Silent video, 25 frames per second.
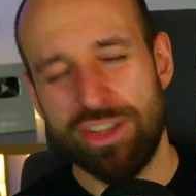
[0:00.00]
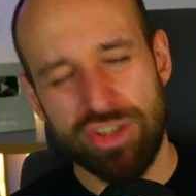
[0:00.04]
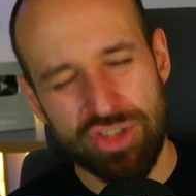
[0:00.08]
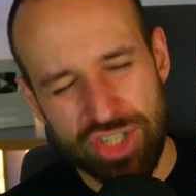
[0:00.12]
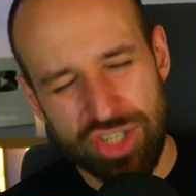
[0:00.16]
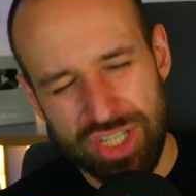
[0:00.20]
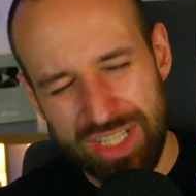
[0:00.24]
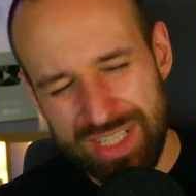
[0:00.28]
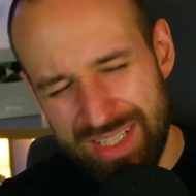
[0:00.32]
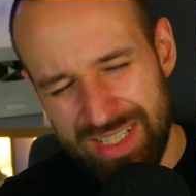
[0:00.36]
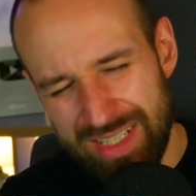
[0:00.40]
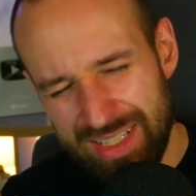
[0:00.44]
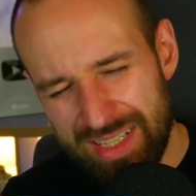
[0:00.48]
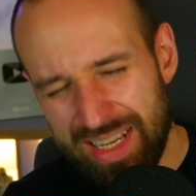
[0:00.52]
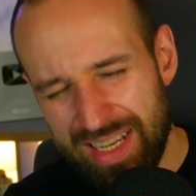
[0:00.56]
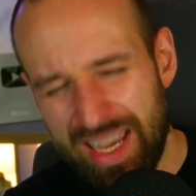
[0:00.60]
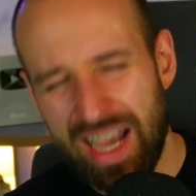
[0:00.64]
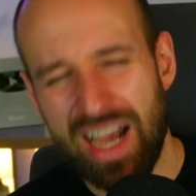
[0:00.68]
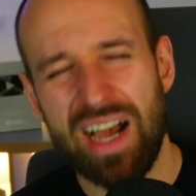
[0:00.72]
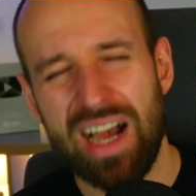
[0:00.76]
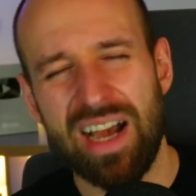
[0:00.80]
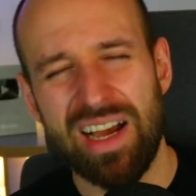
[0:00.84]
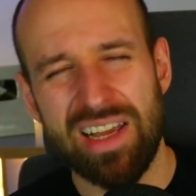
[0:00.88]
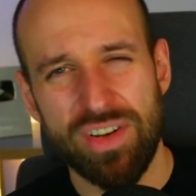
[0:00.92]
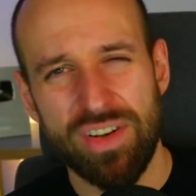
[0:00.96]
You just
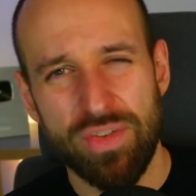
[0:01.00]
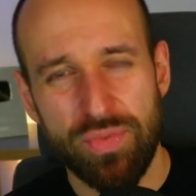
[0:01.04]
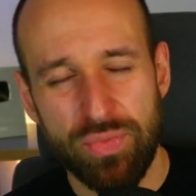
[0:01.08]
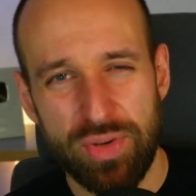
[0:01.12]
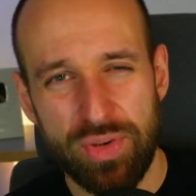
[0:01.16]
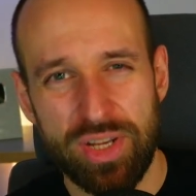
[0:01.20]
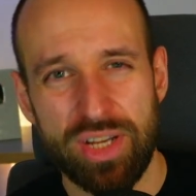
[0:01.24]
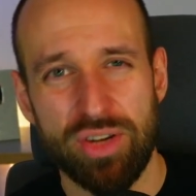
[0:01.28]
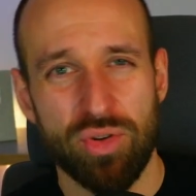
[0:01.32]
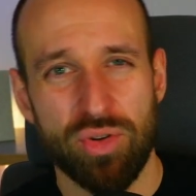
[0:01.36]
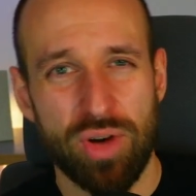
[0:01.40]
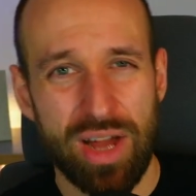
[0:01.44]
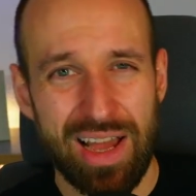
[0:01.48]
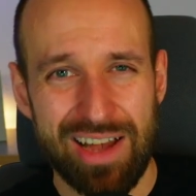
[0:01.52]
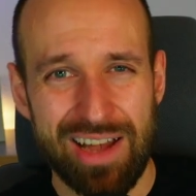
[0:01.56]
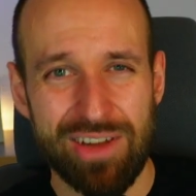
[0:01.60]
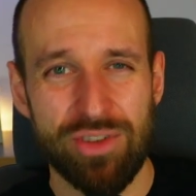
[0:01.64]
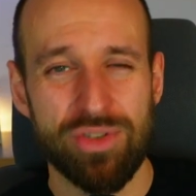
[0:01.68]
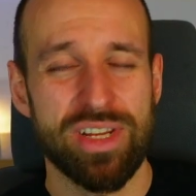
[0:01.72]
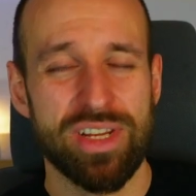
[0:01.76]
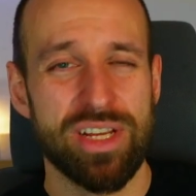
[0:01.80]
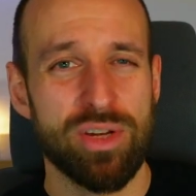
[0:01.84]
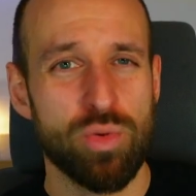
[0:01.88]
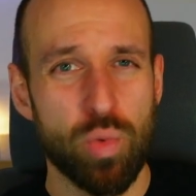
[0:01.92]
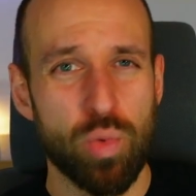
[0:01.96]
can't figure
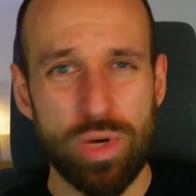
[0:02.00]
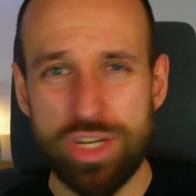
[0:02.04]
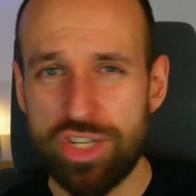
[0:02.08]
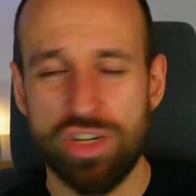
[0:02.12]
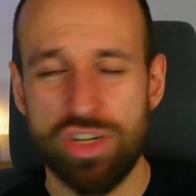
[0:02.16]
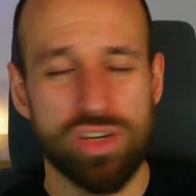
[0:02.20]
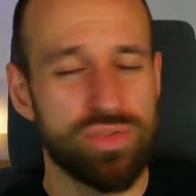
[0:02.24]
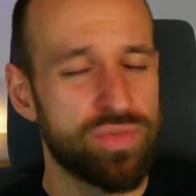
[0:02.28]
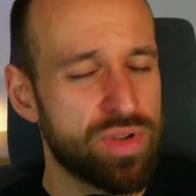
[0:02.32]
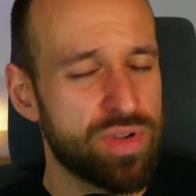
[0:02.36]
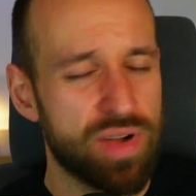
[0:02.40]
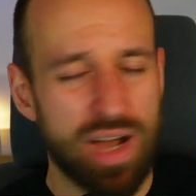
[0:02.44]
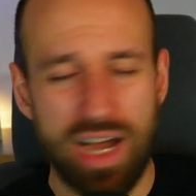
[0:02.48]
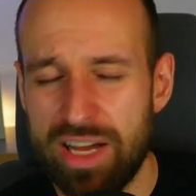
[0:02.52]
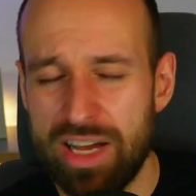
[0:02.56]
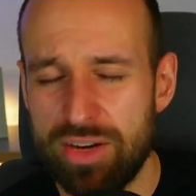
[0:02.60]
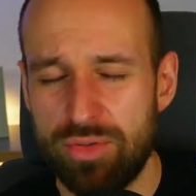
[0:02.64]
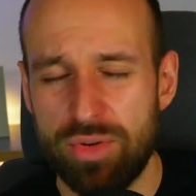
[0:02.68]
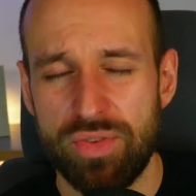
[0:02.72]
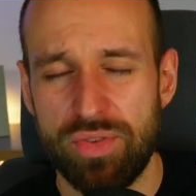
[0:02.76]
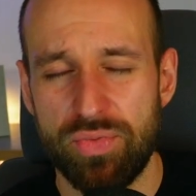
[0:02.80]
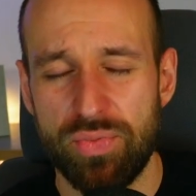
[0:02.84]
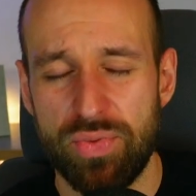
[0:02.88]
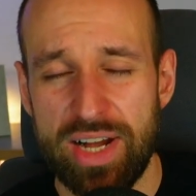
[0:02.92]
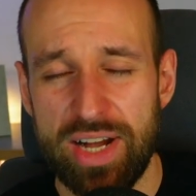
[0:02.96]
out in which of your
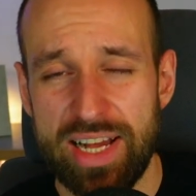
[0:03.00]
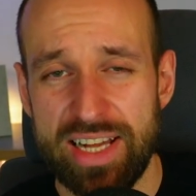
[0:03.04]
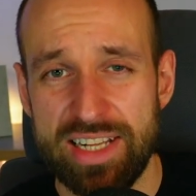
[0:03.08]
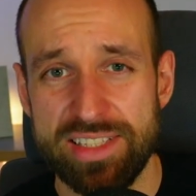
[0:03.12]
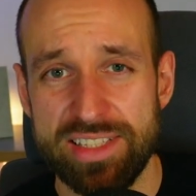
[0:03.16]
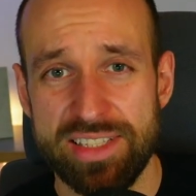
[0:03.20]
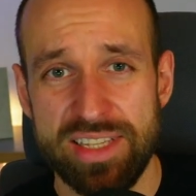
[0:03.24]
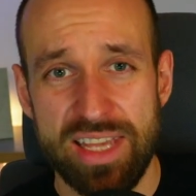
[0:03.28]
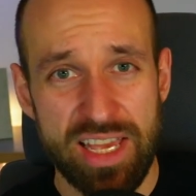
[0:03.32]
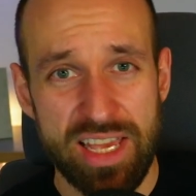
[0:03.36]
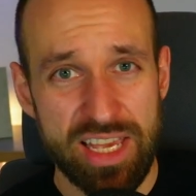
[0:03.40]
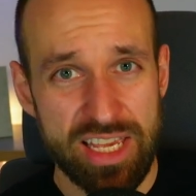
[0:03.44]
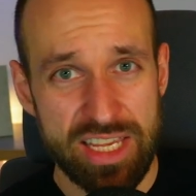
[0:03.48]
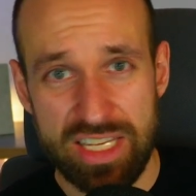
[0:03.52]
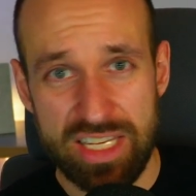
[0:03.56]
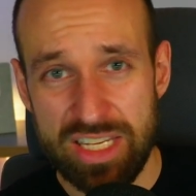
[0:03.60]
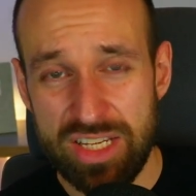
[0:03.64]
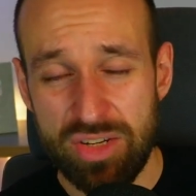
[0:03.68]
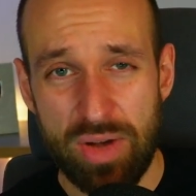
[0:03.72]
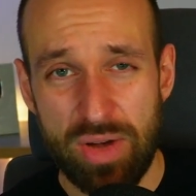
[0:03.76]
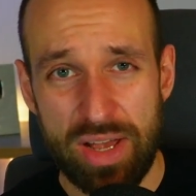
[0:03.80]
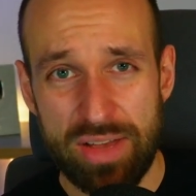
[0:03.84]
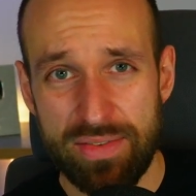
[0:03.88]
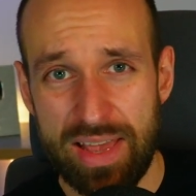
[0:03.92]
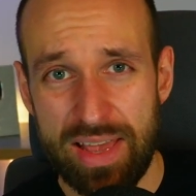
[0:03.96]
100 files
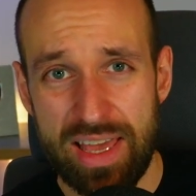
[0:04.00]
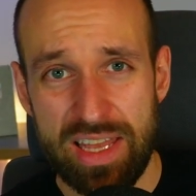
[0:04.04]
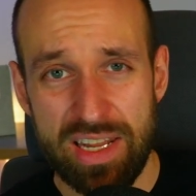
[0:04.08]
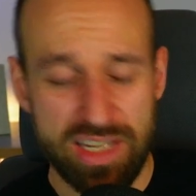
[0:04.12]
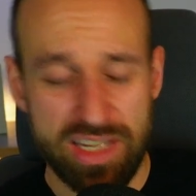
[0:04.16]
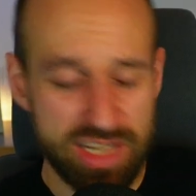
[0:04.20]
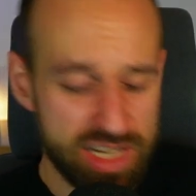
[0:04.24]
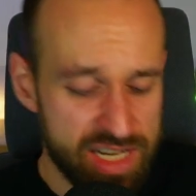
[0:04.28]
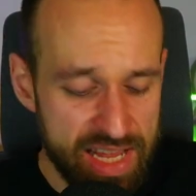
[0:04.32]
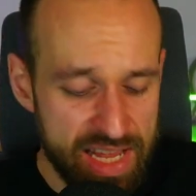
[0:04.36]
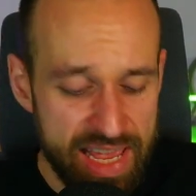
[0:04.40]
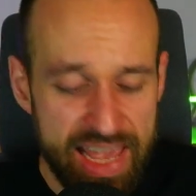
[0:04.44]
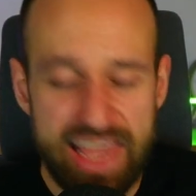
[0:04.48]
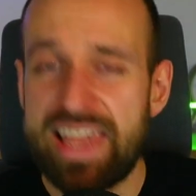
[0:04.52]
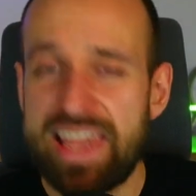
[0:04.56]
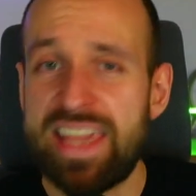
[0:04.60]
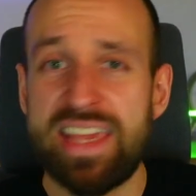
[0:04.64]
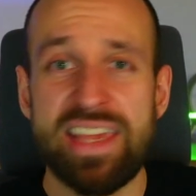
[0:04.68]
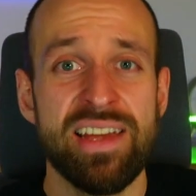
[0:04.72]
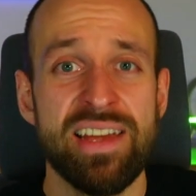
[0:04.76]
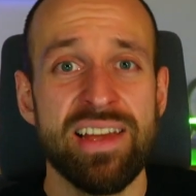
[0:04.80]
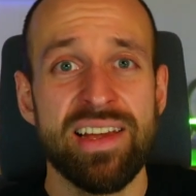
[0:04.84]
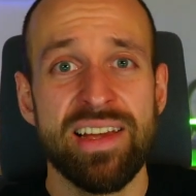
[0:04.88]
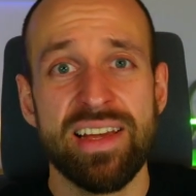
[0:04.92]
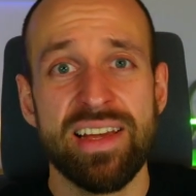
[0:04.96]
you have added an
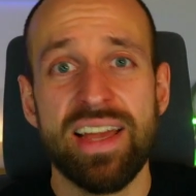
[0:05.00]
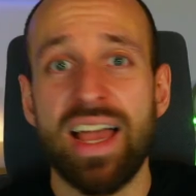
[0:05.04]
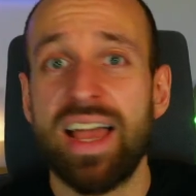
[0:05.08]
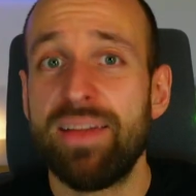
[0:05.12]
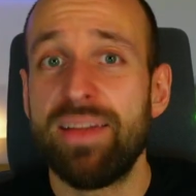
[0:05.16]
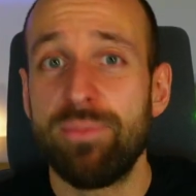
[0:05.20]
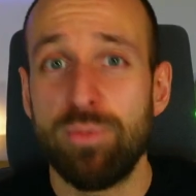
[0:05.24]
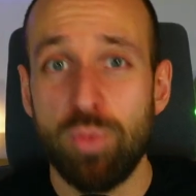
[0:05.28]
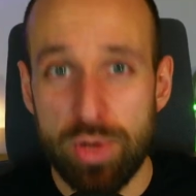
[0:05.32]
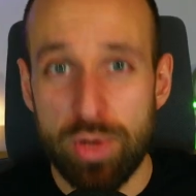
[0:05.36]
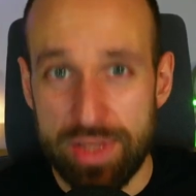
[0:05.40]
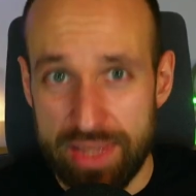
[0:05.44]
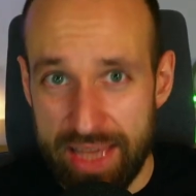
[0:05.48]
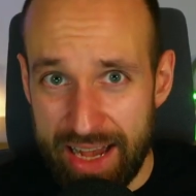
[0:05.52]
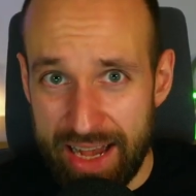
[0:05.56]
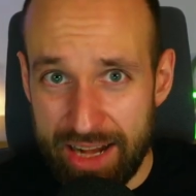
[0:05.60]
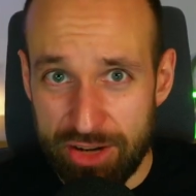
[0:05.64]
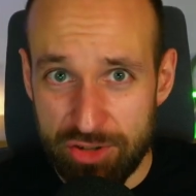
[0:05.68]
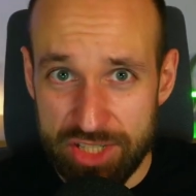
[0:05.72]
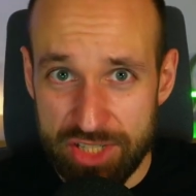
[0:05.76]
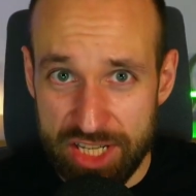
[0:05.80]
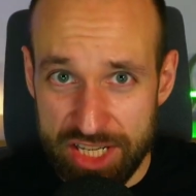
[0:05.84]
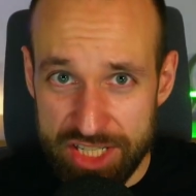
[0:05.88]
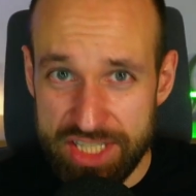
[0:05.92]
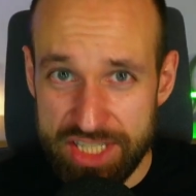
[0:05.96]
A
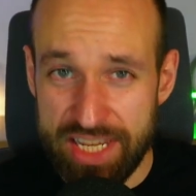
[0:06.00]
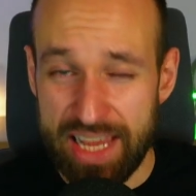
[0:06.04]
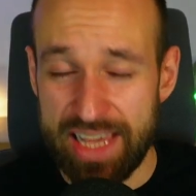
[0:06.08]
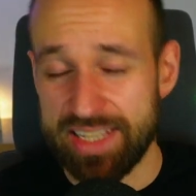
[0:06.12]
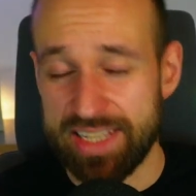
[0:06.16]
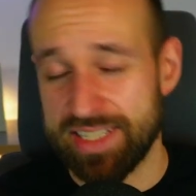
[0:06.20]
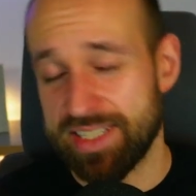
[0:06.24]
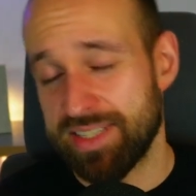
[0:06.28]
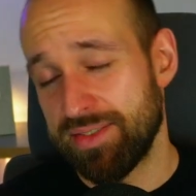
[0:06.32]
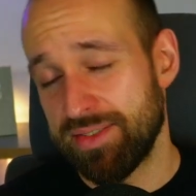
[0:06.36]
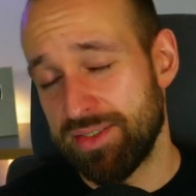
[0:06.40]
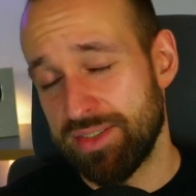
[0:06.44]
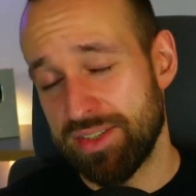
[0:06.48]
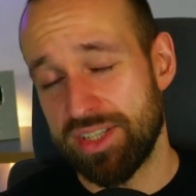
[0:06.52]
without a text.